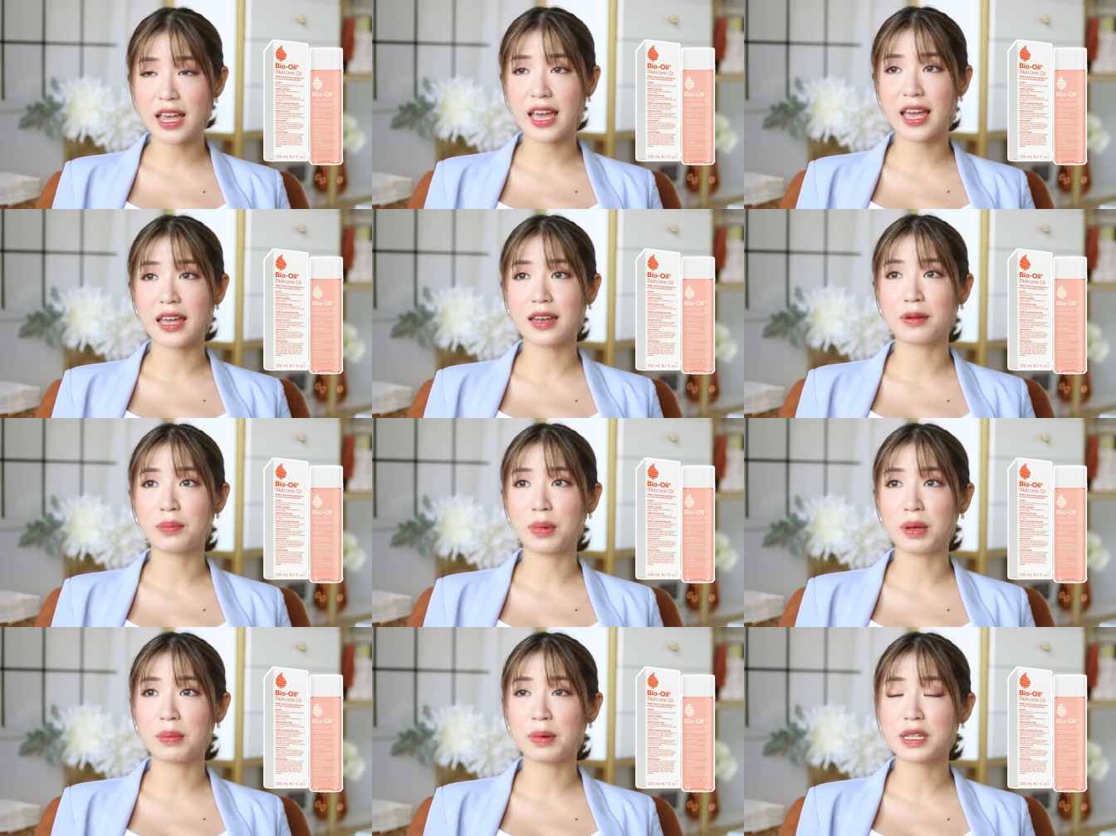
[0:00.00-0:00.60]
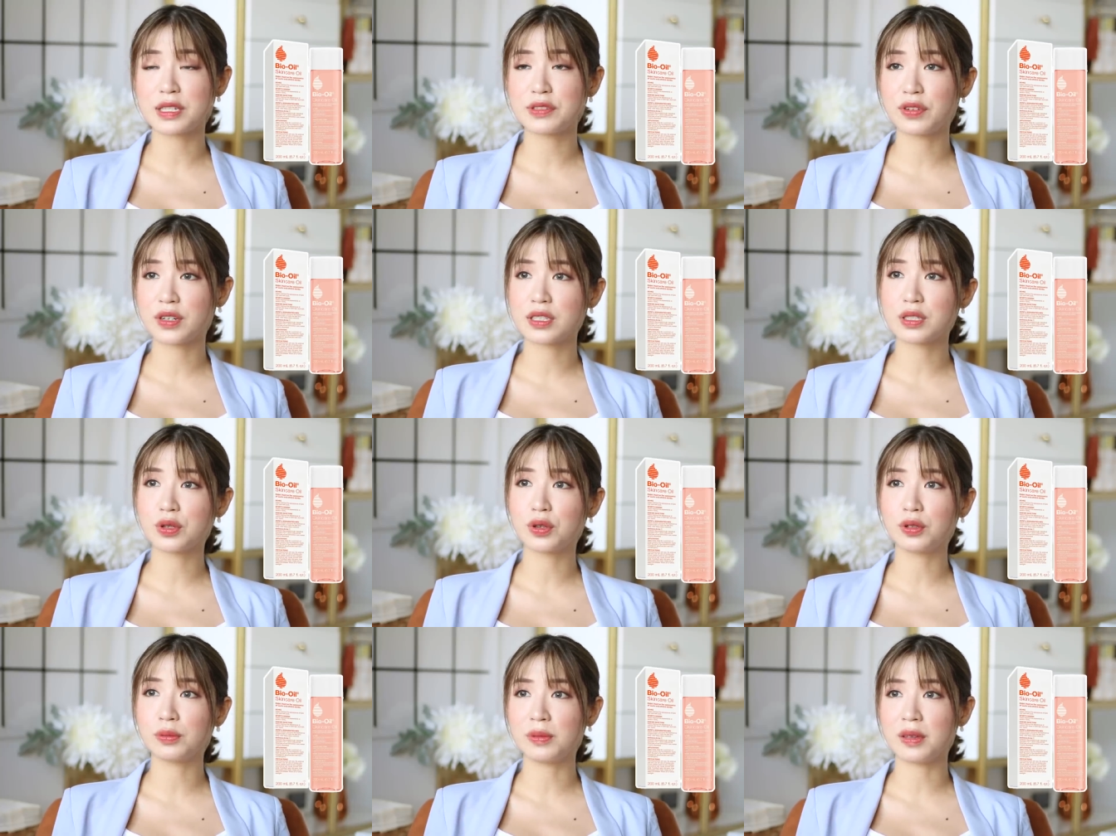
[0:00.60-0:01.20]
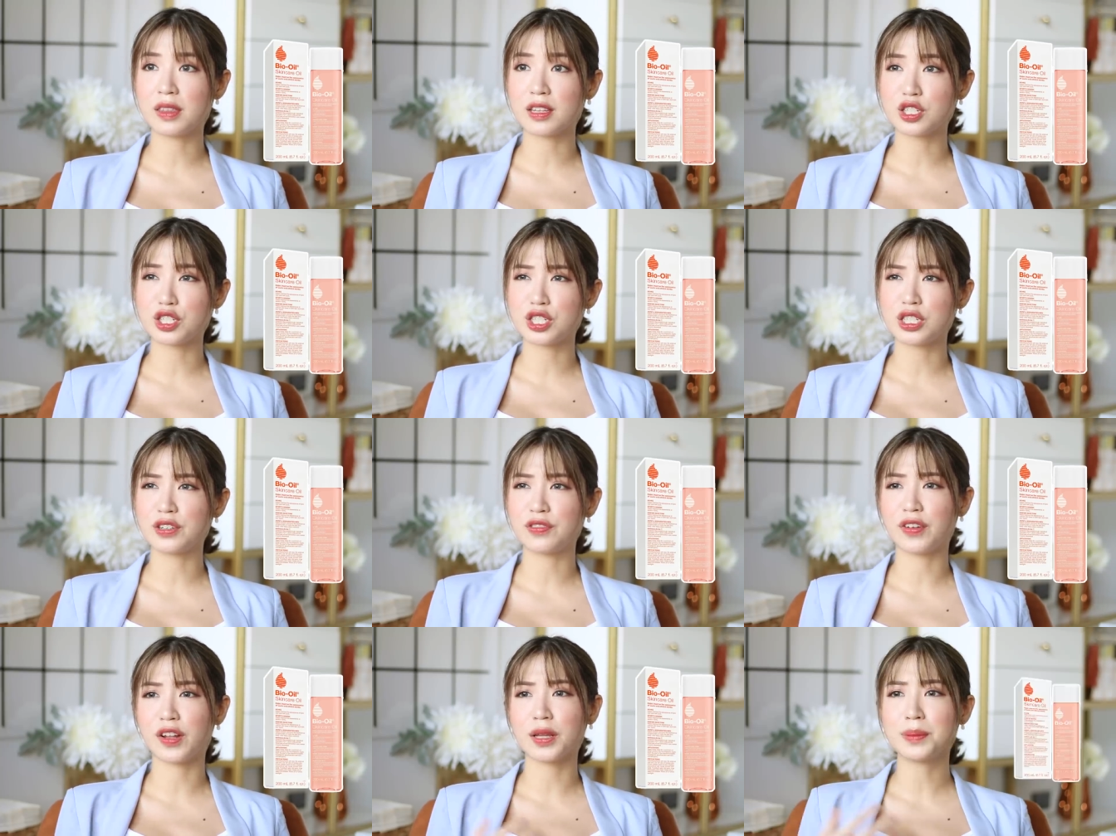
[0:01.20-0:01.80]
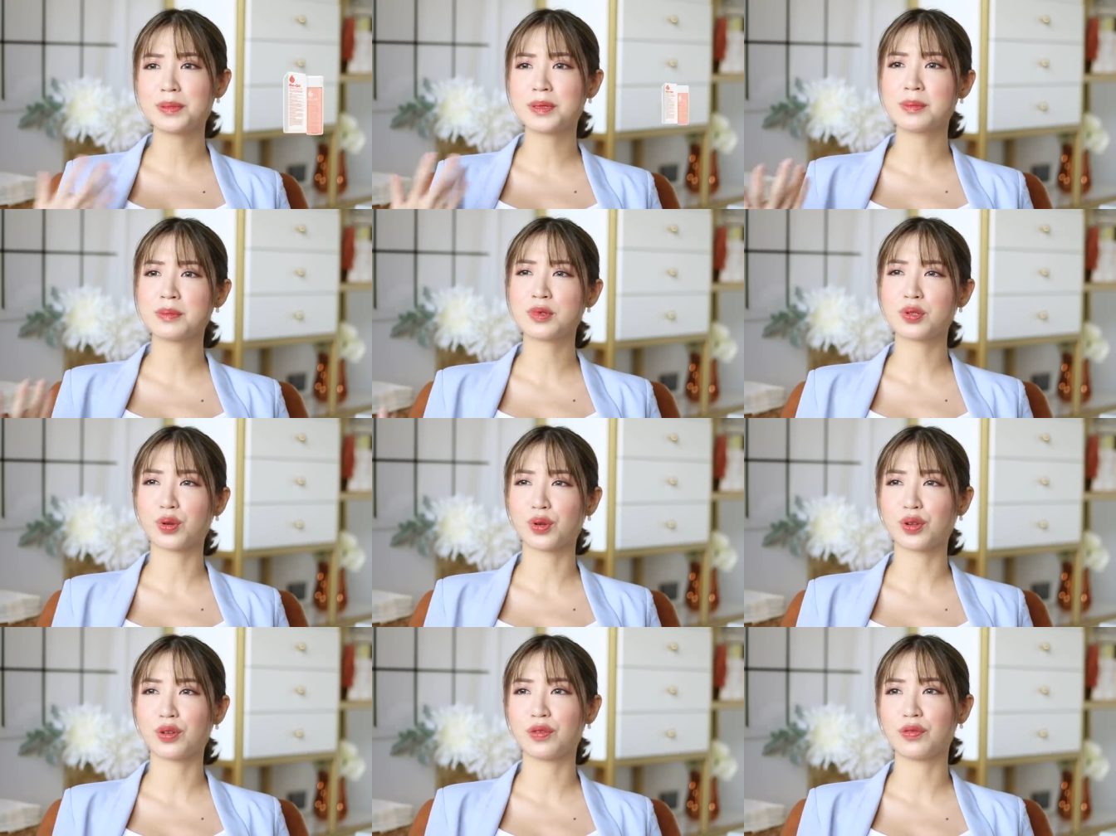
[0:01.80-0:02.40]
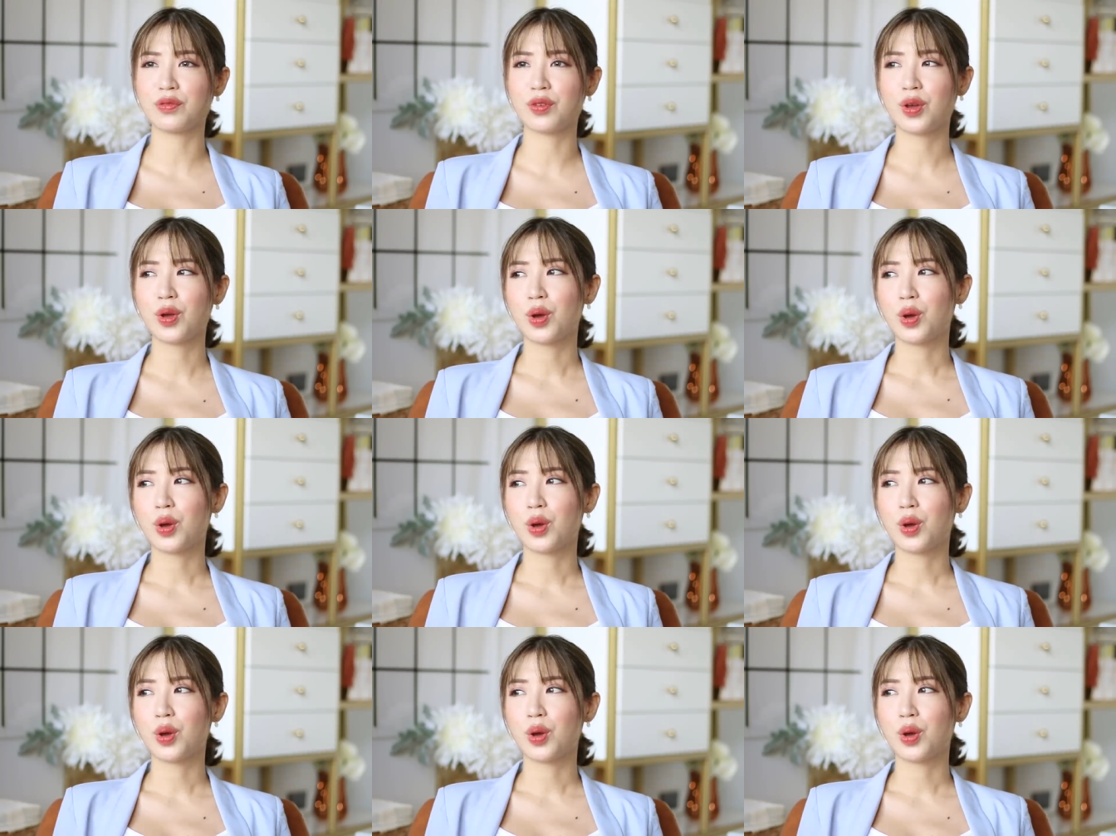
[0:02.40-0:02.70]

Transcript: and my best friend told me that she developed some sort of